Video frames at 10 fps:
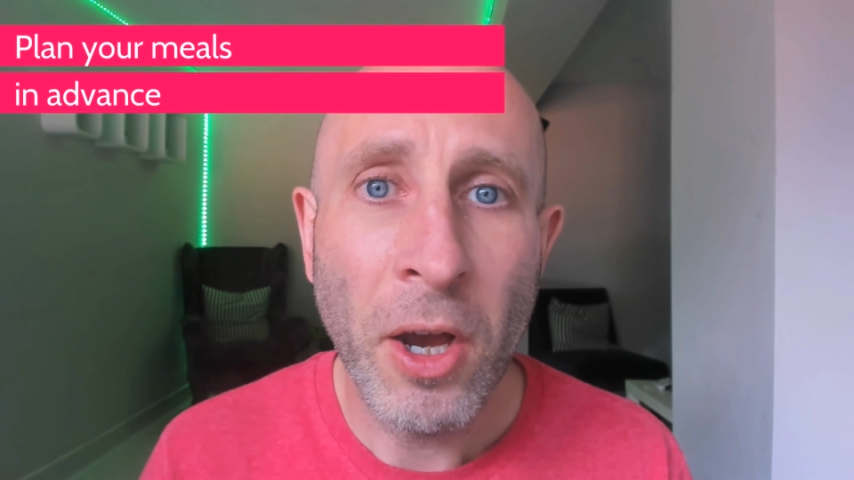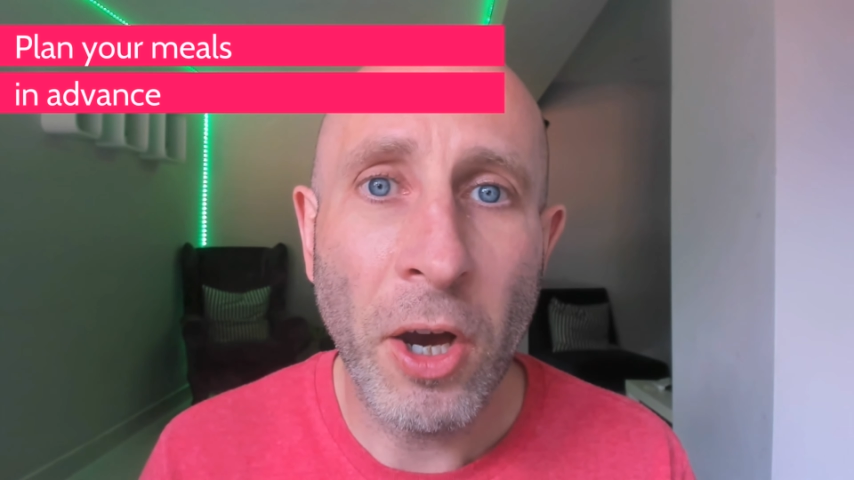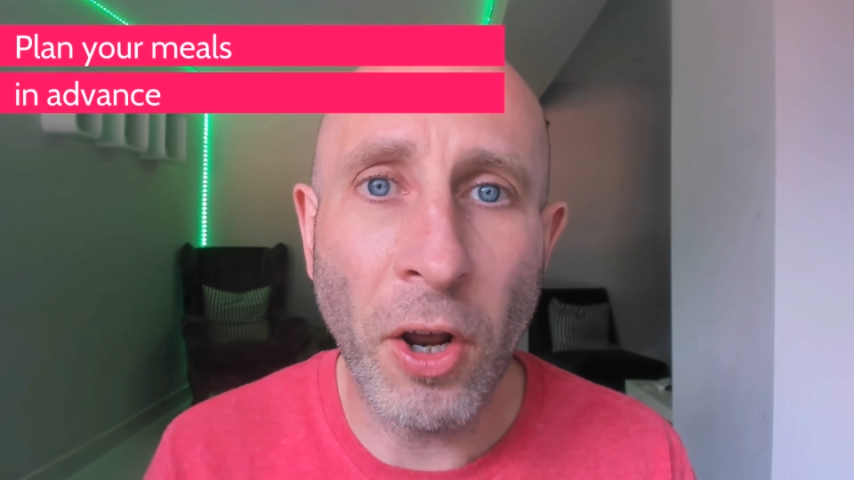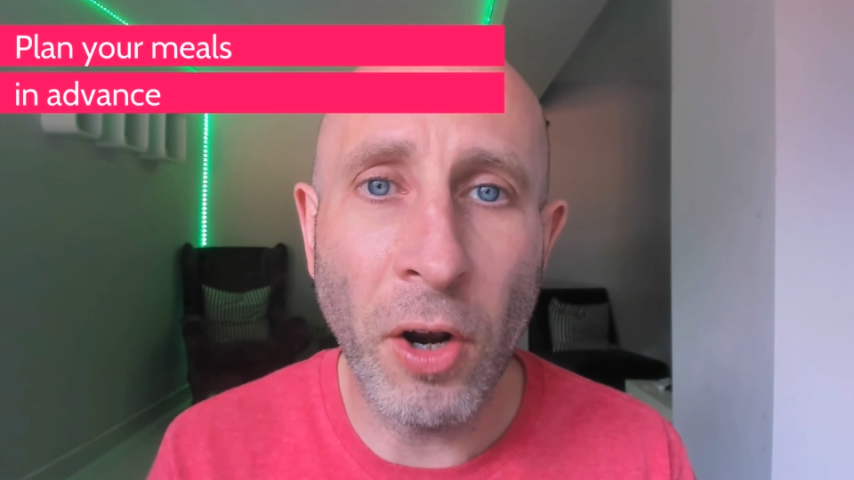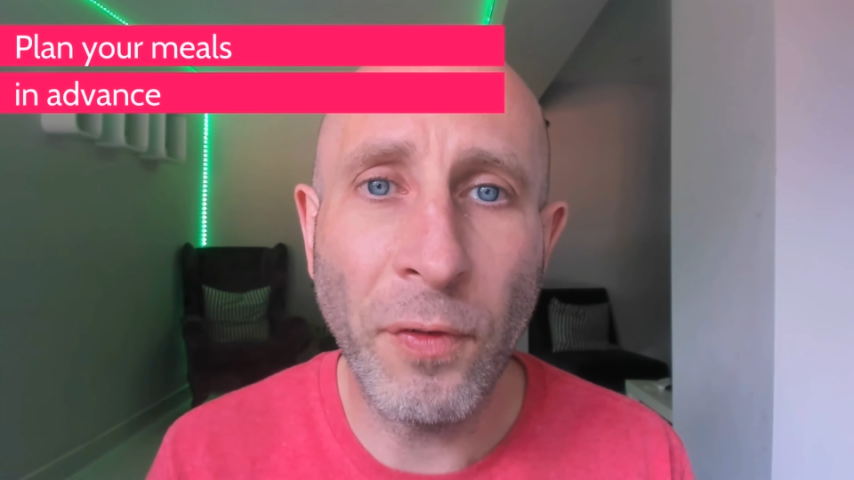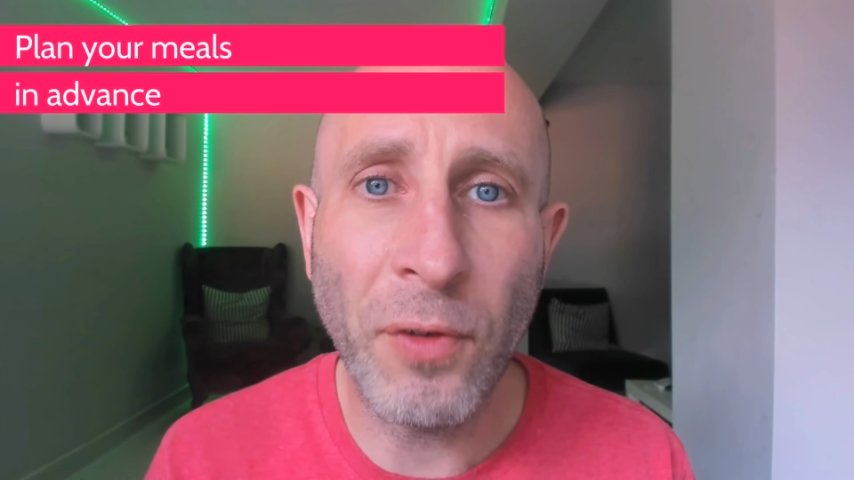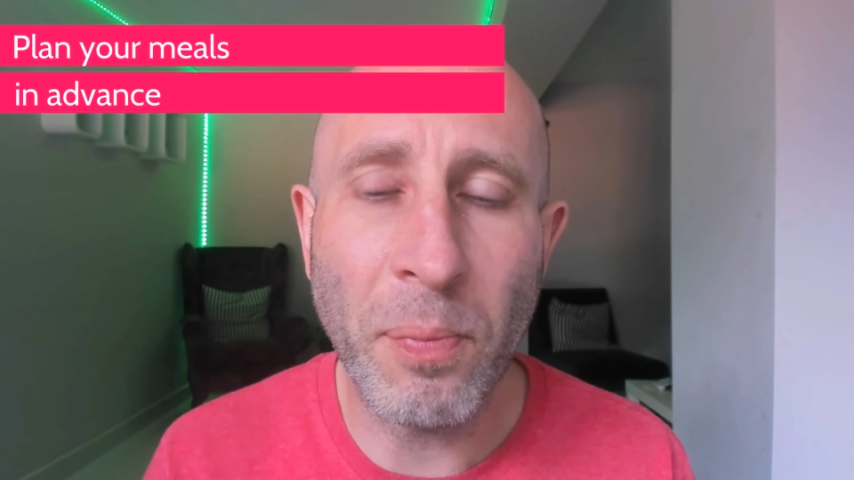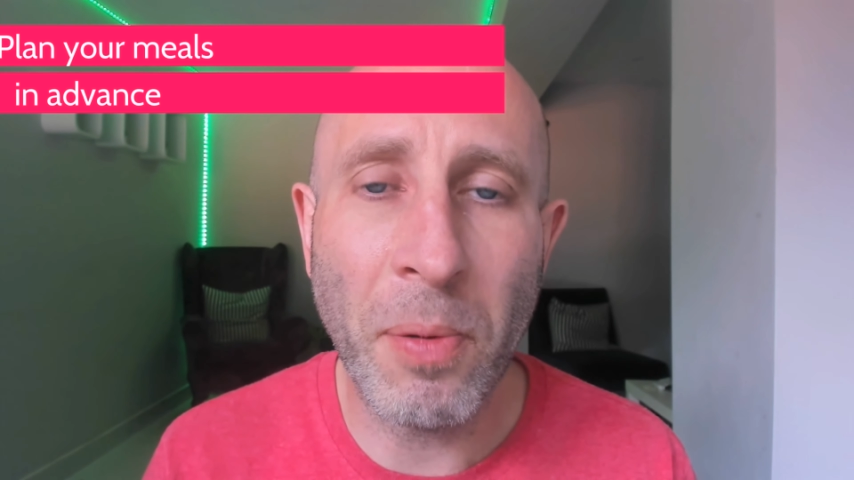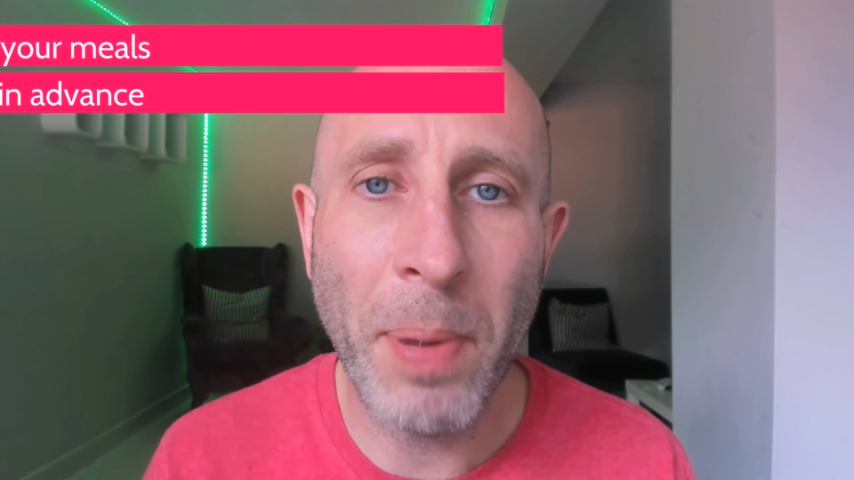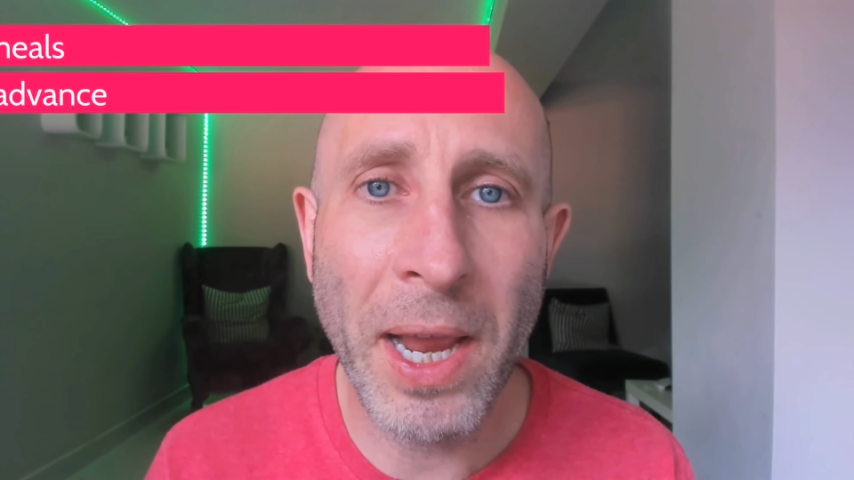and I'll often
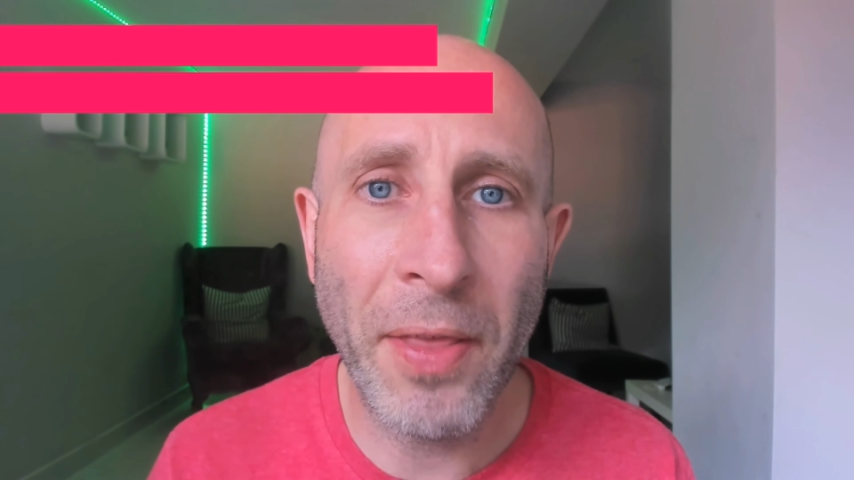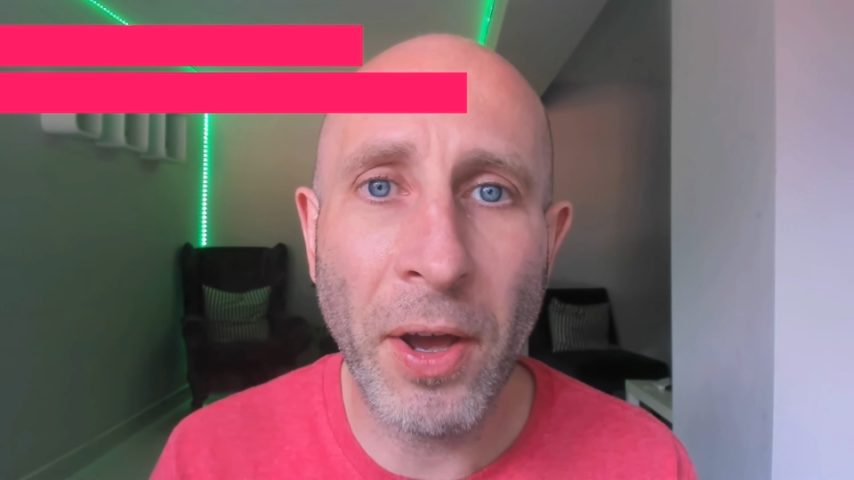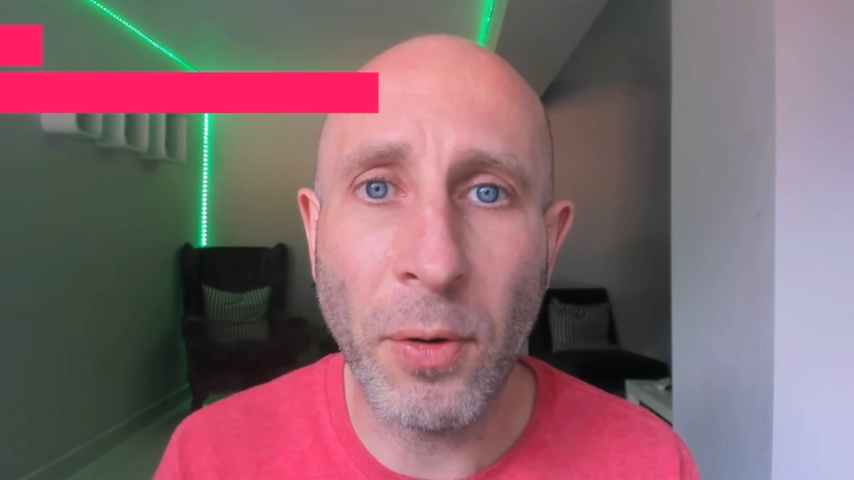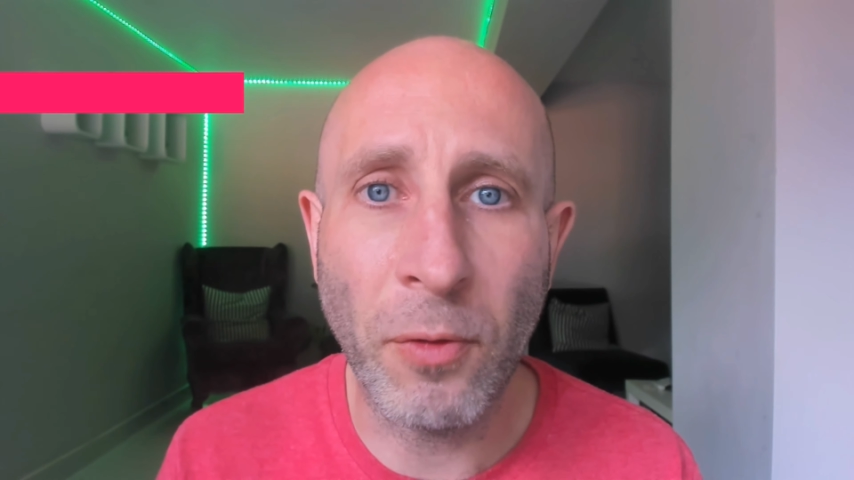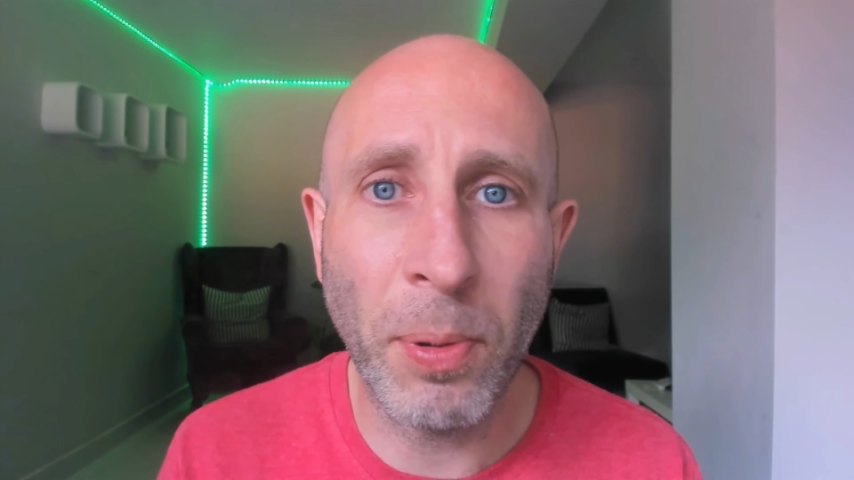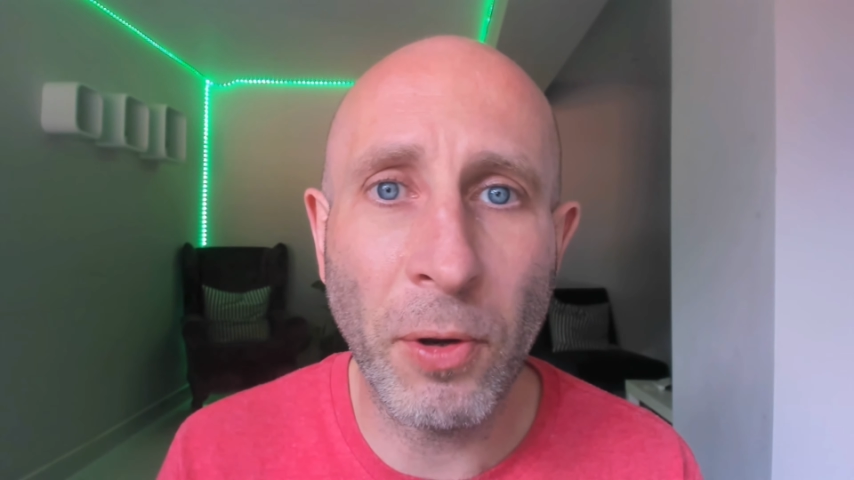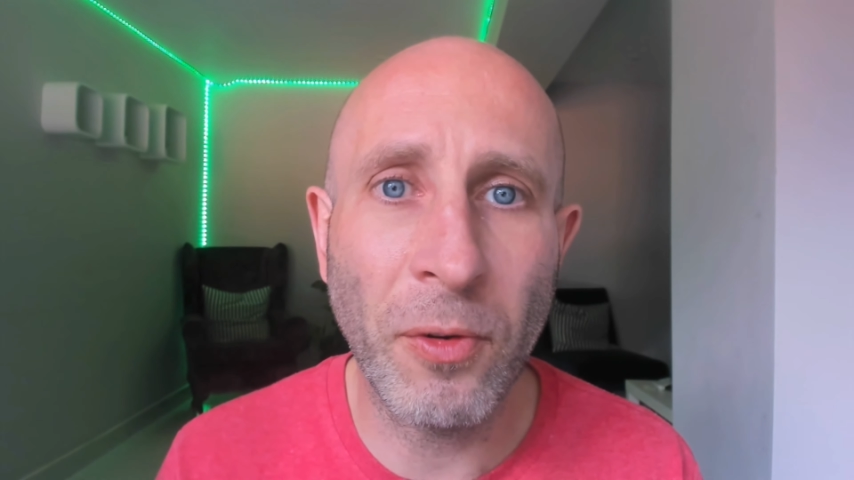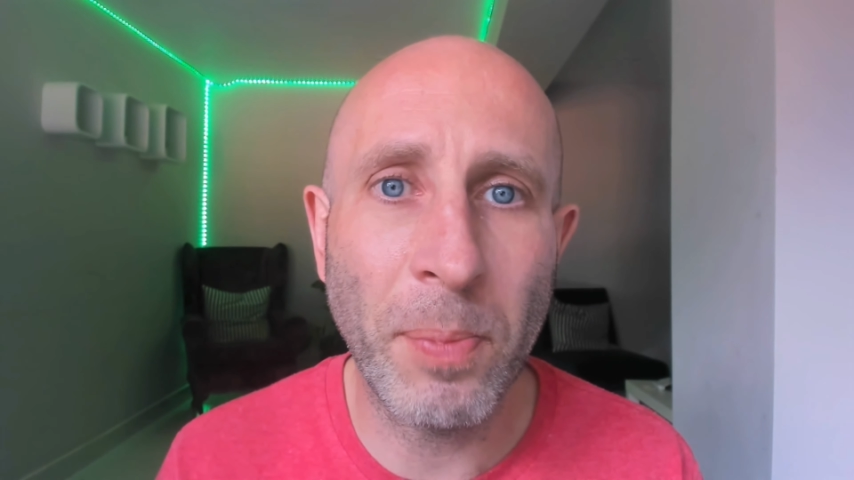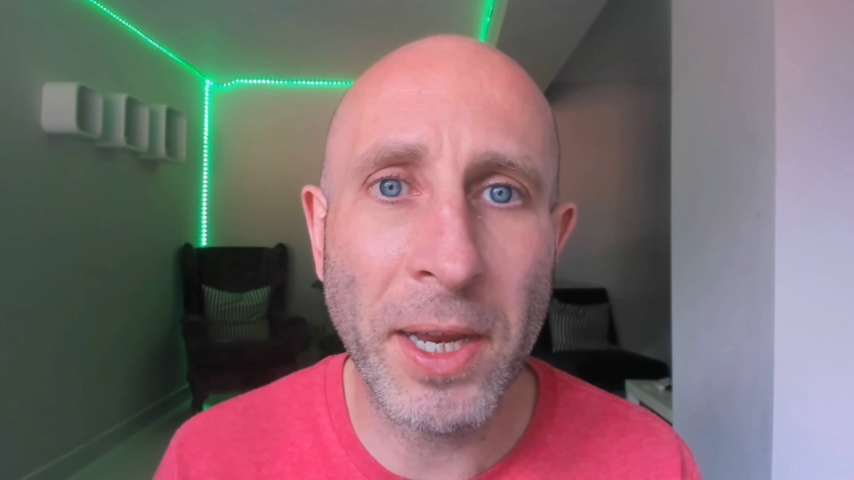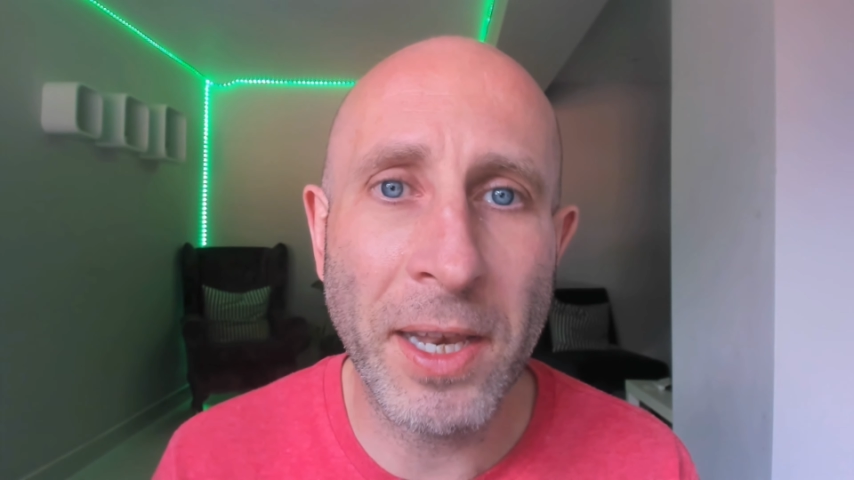prepare those possibly